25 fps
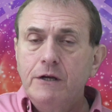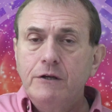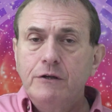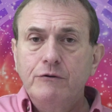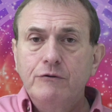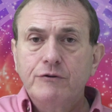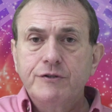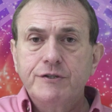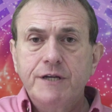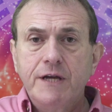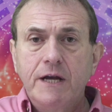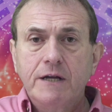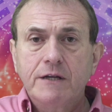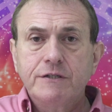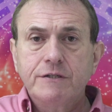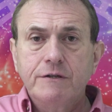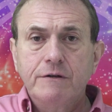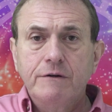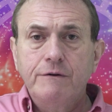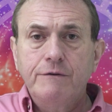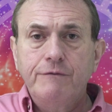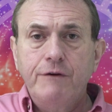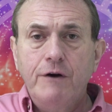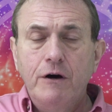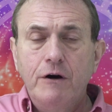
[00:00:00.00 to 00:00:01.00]
your sector
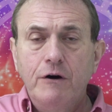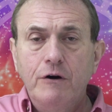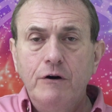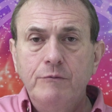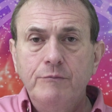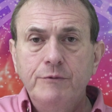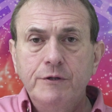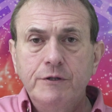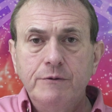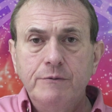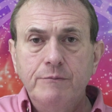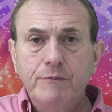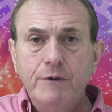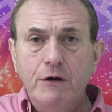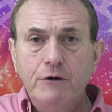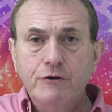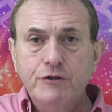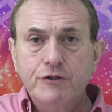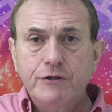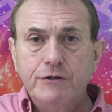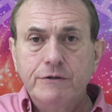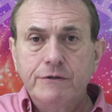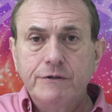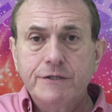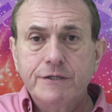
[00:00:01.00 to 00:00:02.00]
of home and
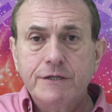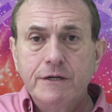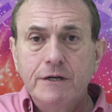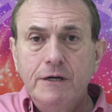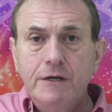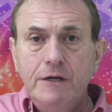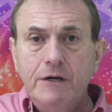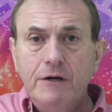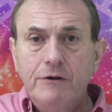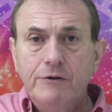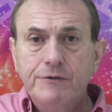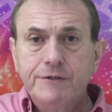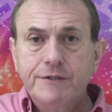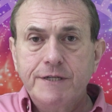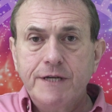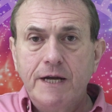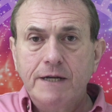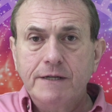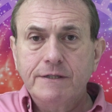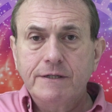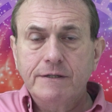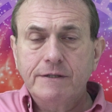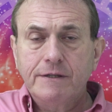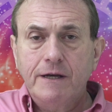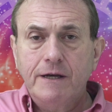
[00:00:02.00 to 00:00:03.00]
emotions on
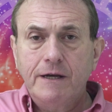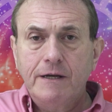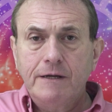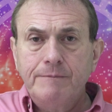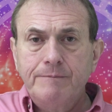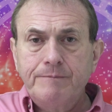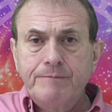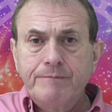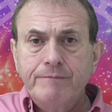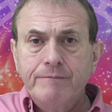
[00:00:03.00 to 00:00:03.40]
Saturday,